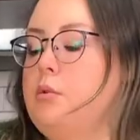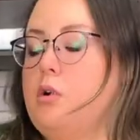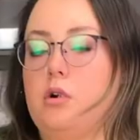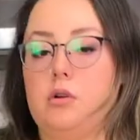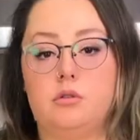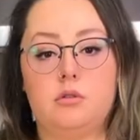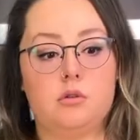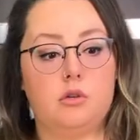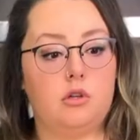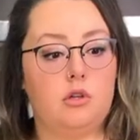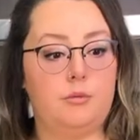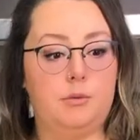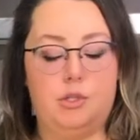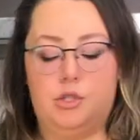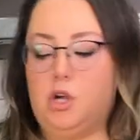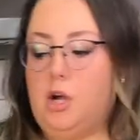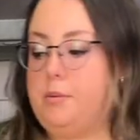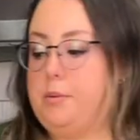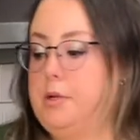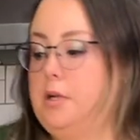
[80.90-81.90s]
we're also going to be
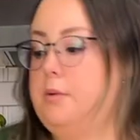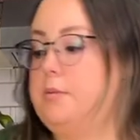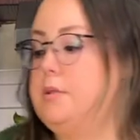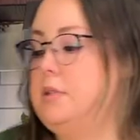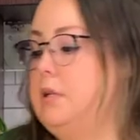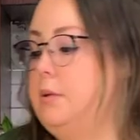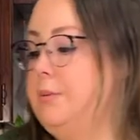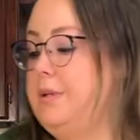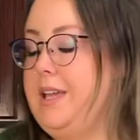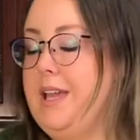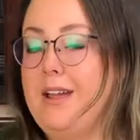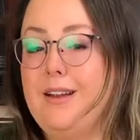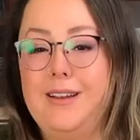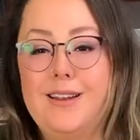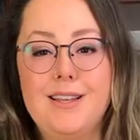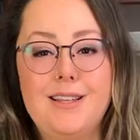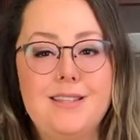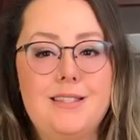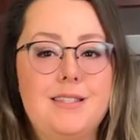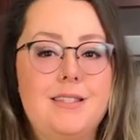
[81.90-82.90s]
chopping up some
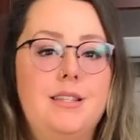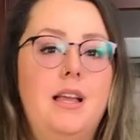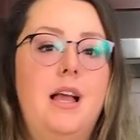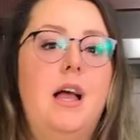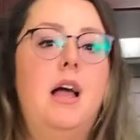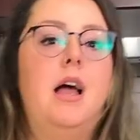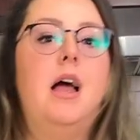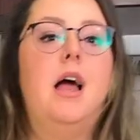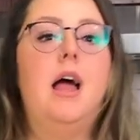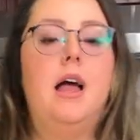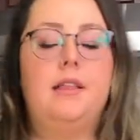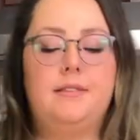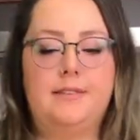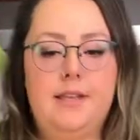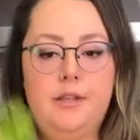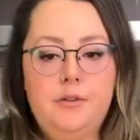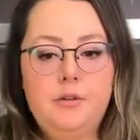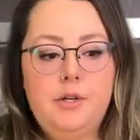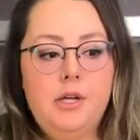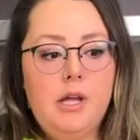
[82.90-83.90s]
carrots and
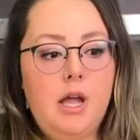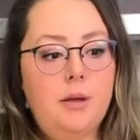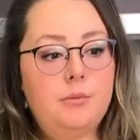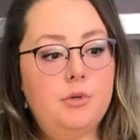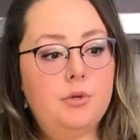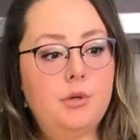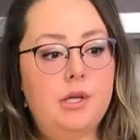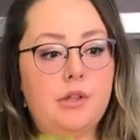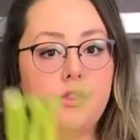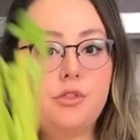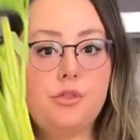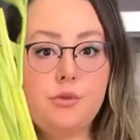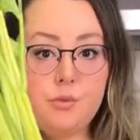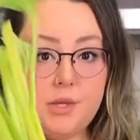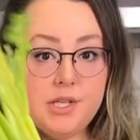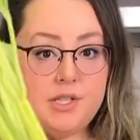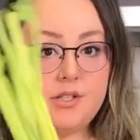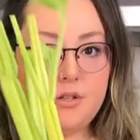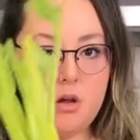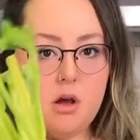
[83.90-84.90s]
celery. I'm doing
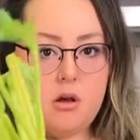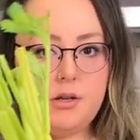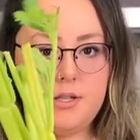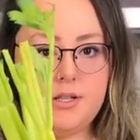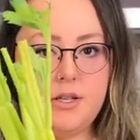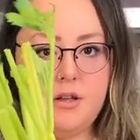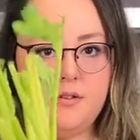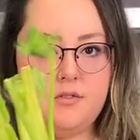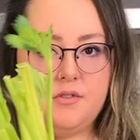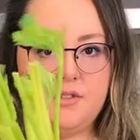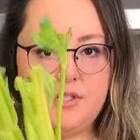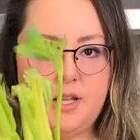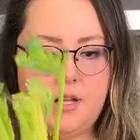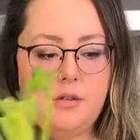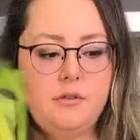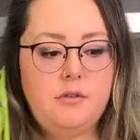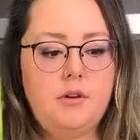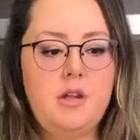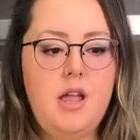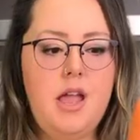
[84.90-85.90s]
3 stalks of
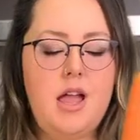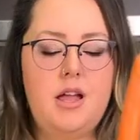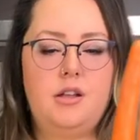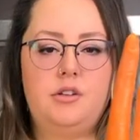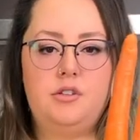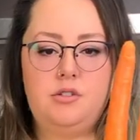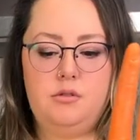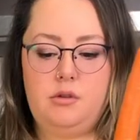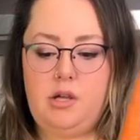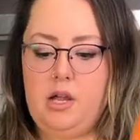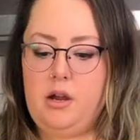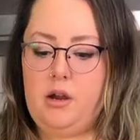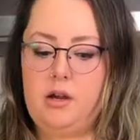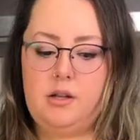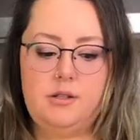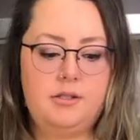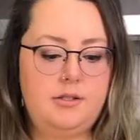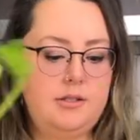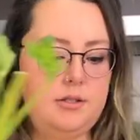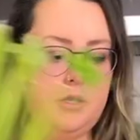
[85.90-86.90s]
celery and 2
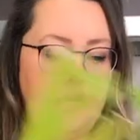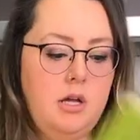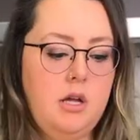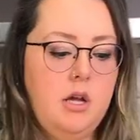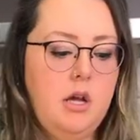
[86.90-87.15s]
carrots.